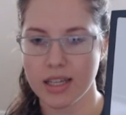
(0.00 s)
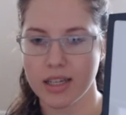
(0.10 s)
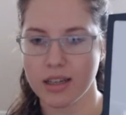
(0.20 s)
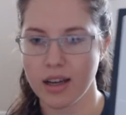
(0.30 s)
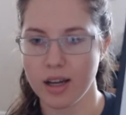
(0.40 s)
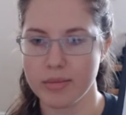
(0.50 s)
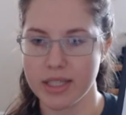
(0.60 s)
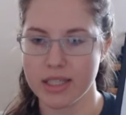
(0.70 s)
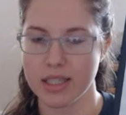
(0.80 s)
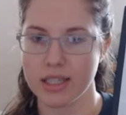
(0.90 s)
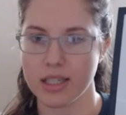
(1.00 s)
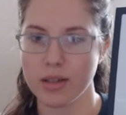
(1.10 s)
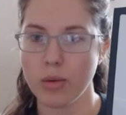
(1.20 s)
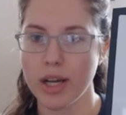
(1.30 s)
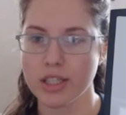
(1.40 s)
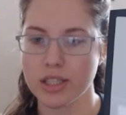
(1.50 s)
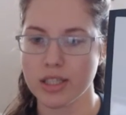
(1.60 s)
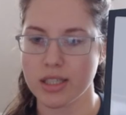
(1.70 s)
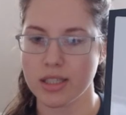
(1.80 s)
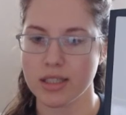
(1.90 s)
any comments, any
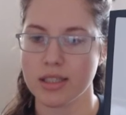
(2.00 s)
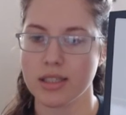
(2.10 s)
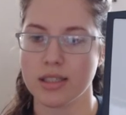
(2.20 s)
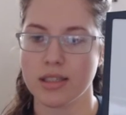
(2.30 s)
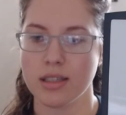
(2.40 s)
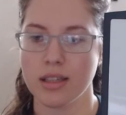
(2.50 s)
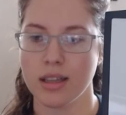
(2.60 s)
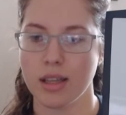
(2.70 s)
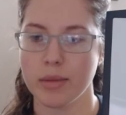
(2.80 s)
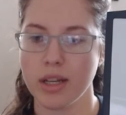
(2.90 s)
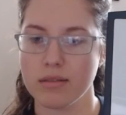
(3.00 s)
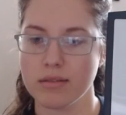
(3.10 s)
questions, let me know.